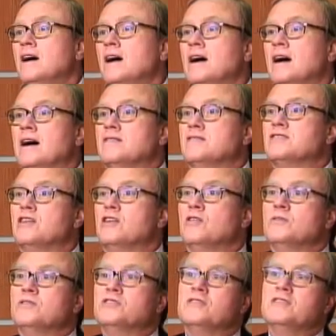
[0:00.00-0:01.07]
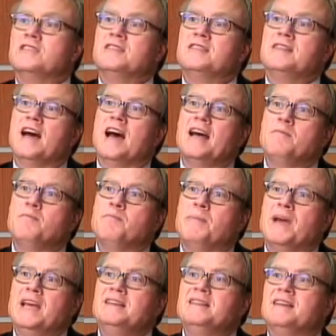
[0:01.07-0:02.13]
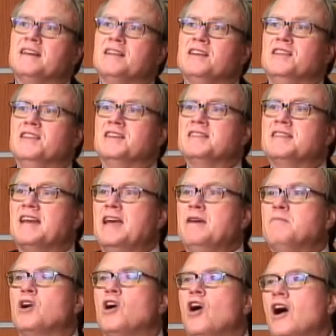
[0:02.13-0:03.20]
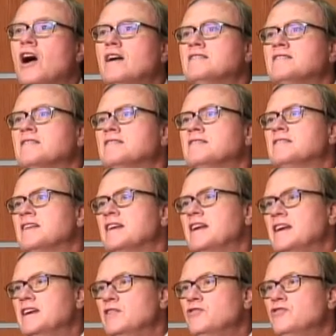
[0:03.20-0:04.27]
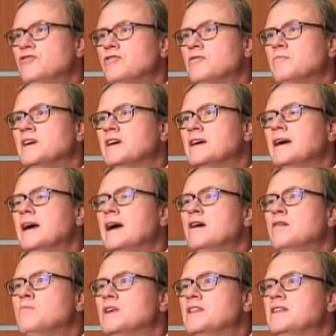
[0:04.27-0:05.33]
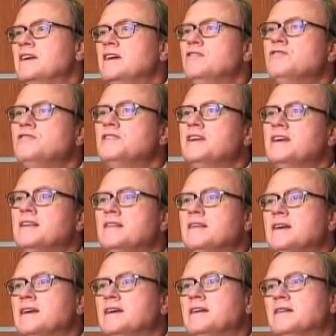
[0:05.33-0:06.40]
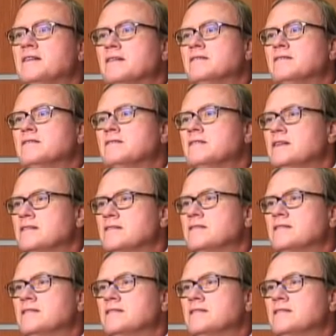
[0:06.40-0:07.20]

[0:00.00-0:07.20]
Uh, so, so it's not basically the same causes that it used to be. But the interesting thing is, is